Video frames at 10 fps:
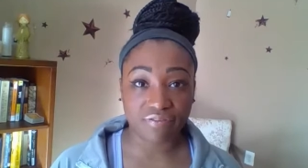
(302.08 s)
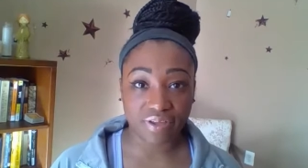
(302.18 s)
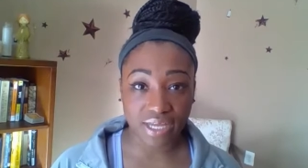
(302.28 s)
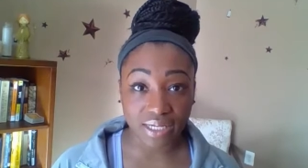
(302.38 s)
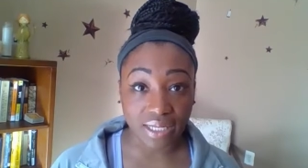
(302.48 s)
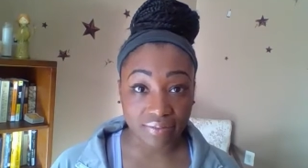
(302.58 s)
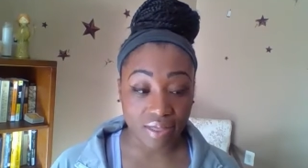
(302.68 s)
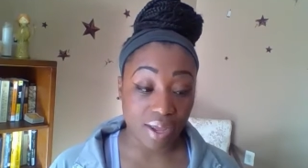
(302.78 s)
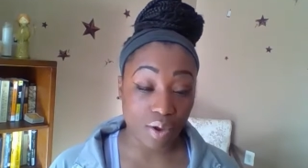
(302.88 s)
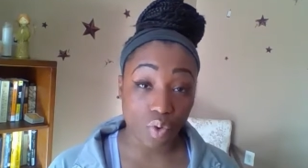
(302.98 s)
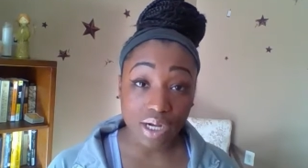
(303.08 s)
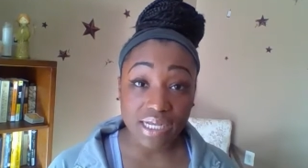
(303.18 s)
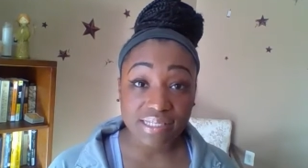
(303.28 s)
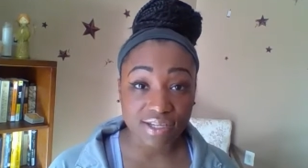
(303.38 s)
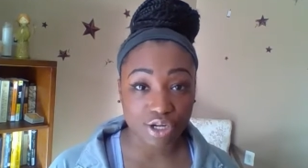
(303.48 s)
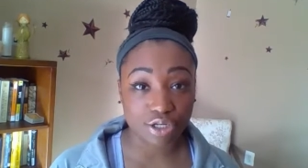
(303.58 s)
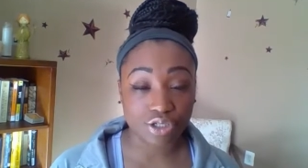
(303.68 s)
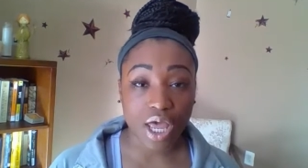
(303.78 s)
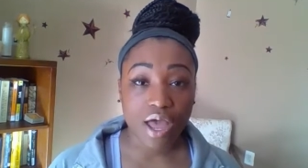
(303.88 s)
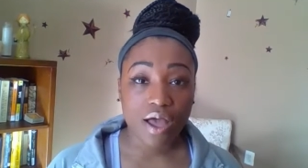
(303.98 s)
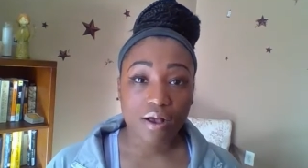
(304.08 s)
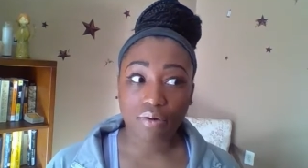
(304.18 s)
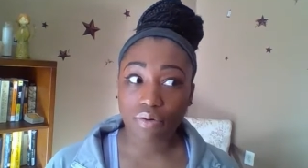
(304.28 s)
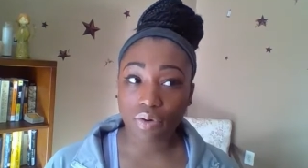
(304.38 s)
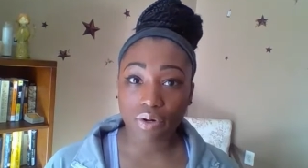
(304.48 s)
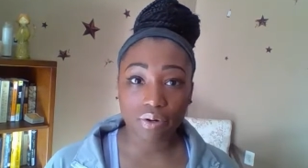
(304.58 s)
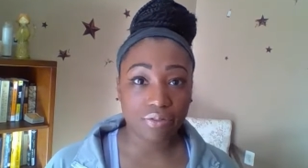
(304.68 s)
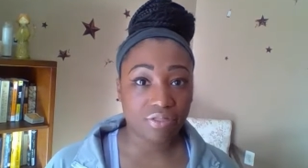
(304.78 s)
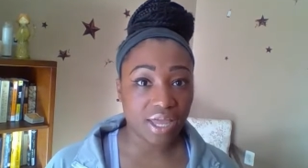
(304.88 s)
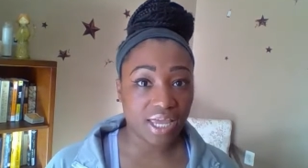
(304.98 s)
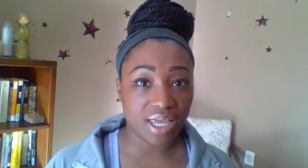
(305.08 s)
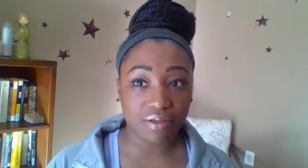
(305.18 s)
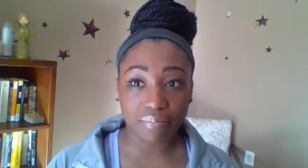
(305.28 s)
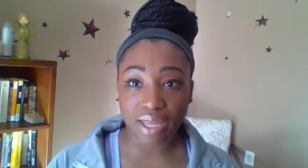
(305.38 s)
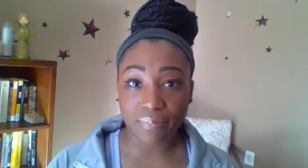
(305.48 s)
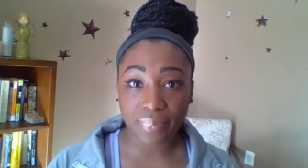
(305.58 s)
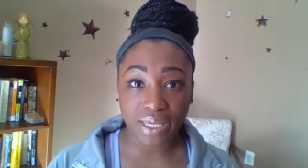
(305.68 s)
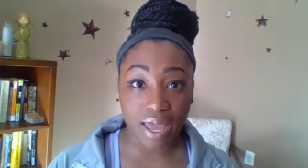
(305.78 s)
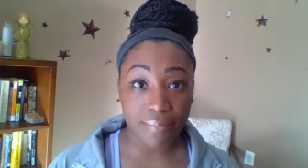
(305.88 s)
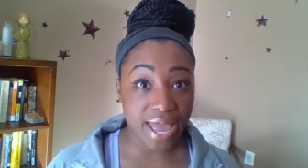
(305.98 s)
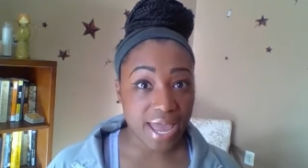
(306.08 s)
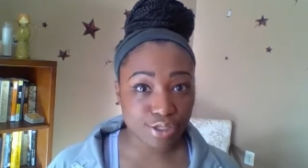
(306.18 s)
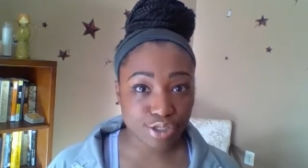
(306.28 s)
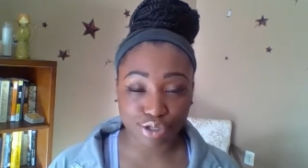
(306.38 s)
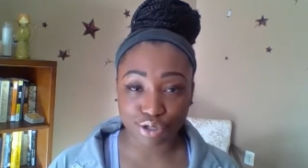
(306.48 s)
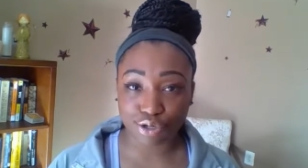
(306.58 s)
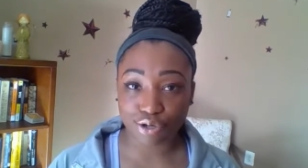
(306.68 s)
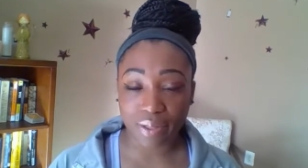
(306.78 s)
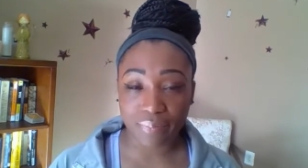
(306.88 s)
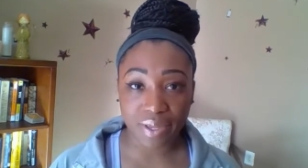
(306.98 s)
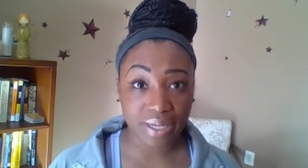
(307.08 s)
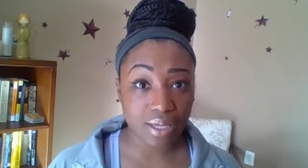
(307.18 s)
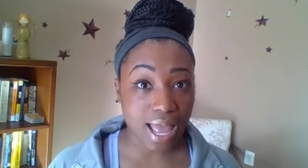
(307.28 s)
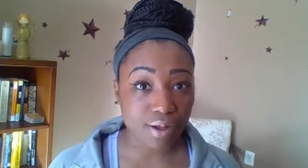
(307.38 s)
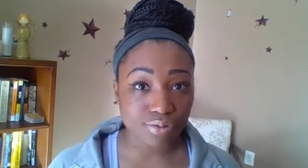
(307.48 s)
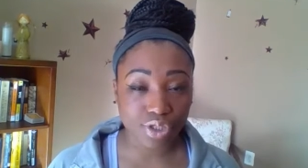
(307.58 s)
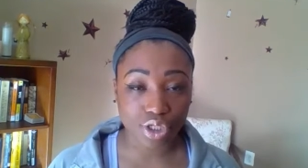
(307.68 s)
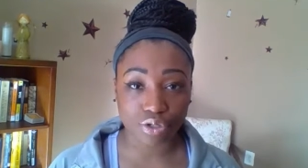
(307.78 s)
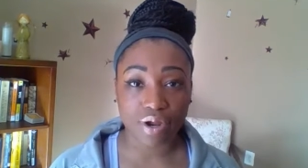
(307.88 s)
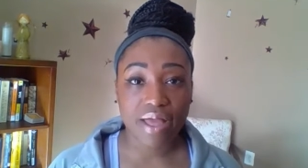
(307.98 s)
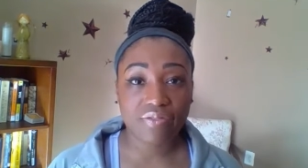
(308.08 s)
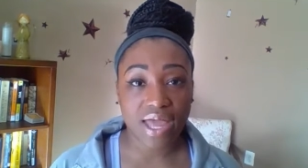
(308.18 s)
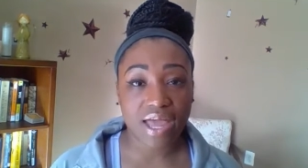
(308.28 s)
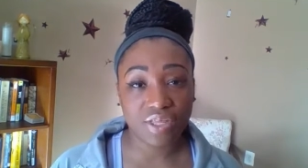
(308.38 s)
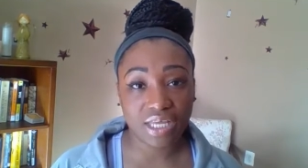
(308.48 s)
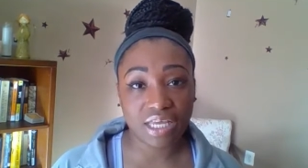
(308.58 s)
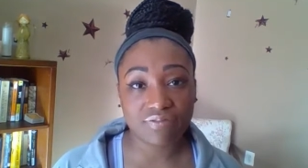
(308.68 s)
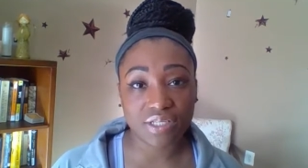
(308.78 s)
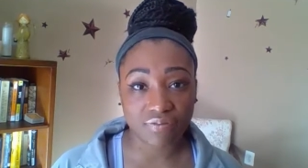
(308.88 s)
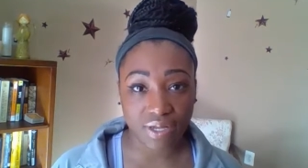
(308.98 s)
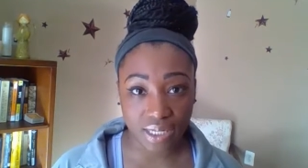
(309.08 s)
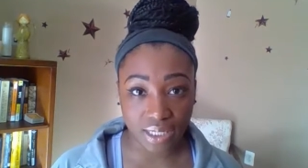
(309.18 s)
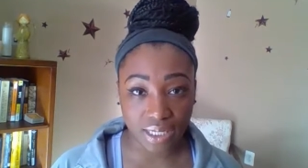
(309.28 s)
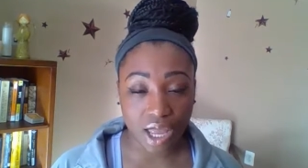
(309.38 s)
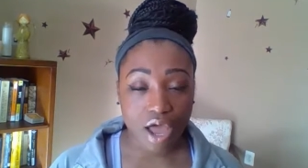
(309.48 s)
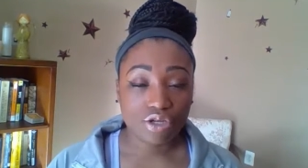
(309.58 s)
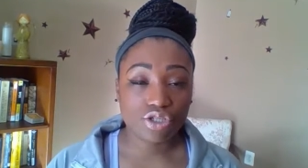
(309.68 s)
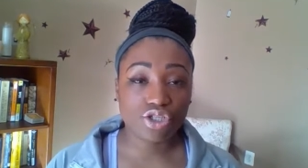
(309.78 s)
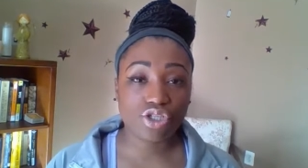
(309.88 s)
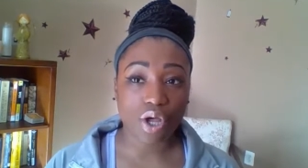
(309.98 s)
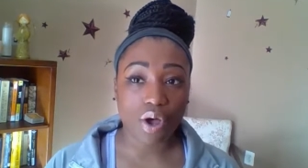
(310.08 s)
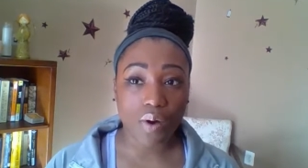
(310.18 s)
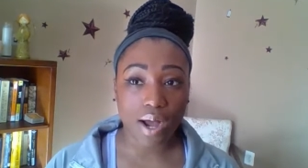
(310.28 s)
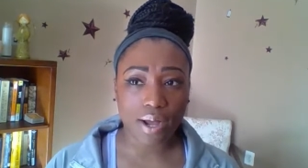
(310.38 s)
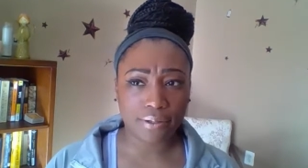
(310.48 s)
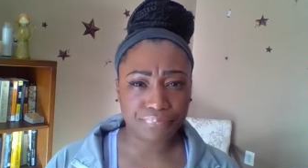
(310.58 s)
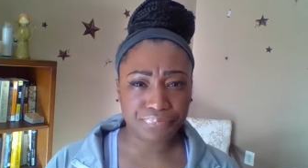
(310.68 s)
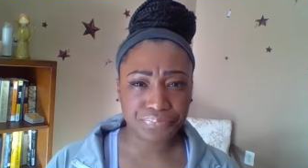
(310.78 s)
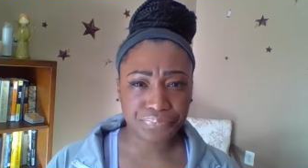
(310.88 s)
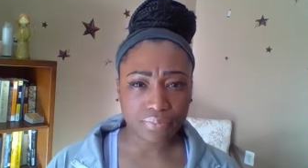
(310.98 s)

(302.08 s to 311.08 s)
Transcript: healing. They may work as a nurse, or they may be a pastor, they may be a counselor. They have the gift of healing. So